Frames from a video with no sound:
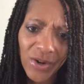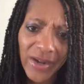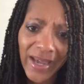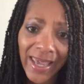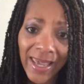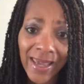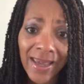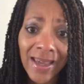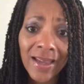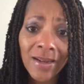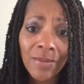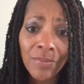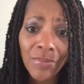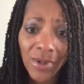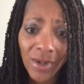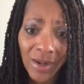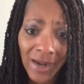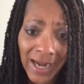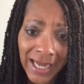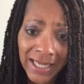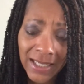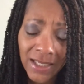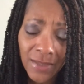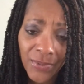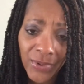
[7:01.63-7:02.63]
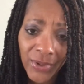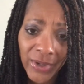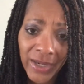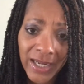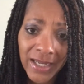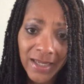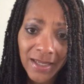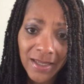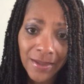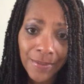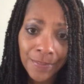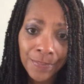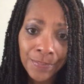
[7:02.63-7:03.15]
and
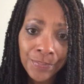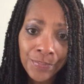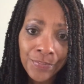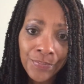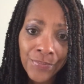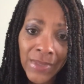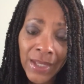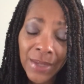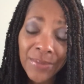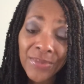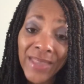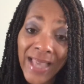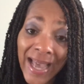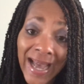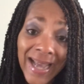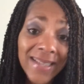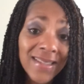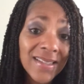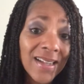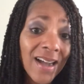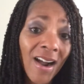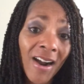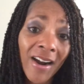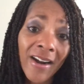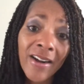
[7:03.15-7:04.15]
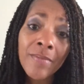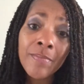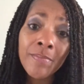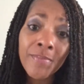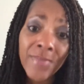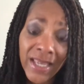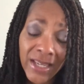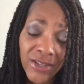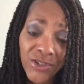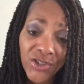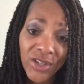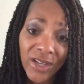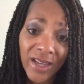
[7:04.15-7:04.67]
prosperous. That's our
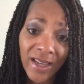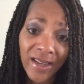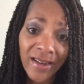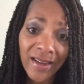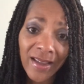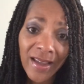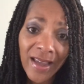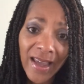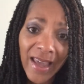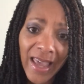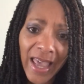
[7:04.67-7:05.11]
mission.